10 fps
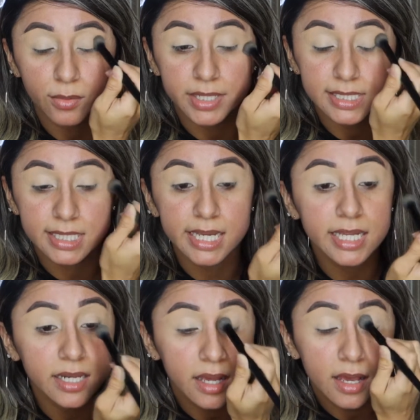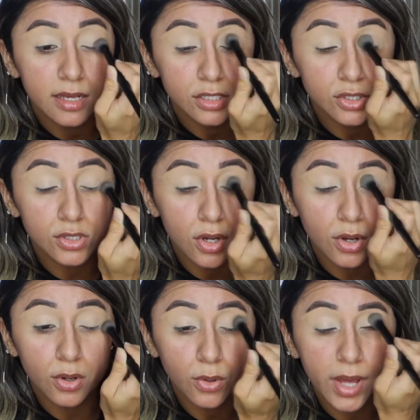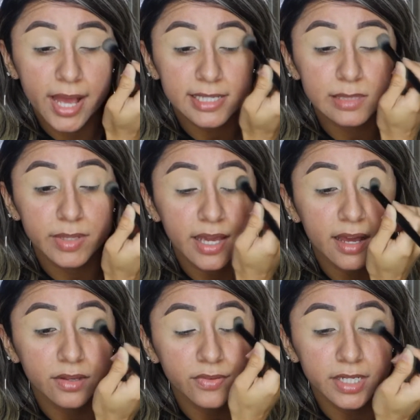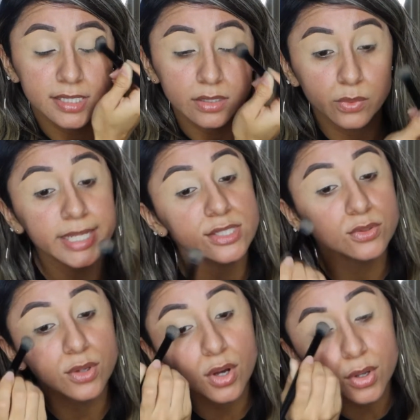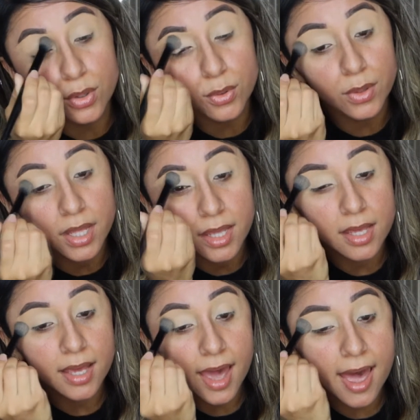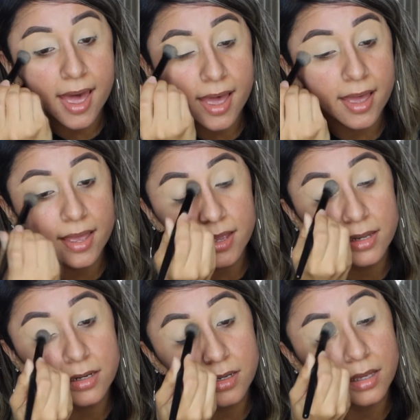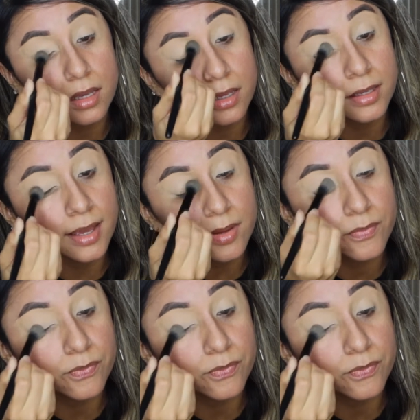of my skin. So SPF is the way to go. And yeah,